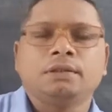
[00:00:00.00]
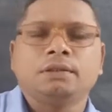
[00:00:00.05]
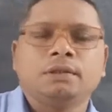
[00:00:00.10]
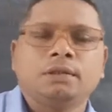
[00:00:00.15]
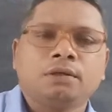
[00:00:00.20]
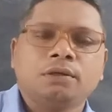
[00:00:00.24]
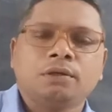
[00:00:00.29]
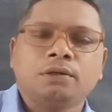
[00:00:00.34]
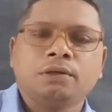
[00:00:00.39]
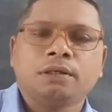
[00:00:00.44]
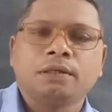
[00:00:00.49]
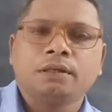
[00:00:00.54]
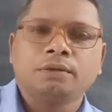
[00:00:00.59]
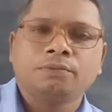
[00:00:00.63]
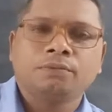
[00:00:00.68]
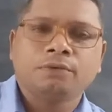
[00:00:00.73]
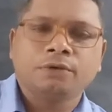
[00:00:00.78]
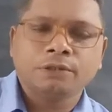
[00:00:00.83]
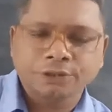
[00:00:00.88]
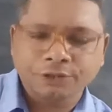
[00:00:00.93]
Okay,
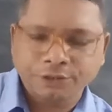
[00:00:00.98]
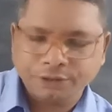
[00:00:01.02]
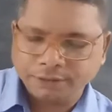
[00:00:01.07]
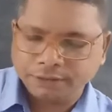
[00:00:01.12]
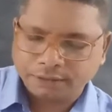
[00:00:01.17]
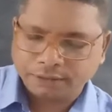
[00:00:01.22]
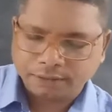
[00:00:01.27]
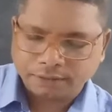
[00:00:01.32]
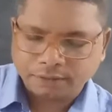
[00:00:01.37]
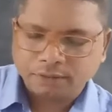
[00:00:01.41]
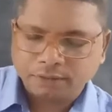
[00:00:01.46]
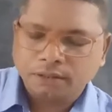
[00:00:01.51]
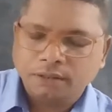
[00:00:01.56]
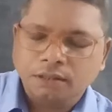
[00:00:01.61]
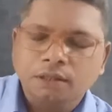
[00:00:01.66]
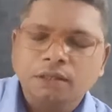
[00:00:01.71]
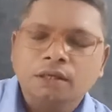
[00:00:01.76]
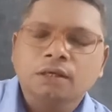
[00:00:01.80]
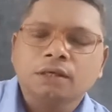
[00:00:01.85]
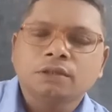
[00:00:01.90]
Forestier.
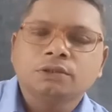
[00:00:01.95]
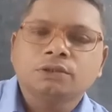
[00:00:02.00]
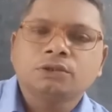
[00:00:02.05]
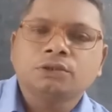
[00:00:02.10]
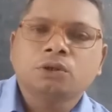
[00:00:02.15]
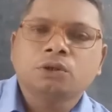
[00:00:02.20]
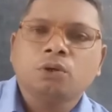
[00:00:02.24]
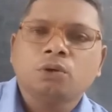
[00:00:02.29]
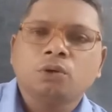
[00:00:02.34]
So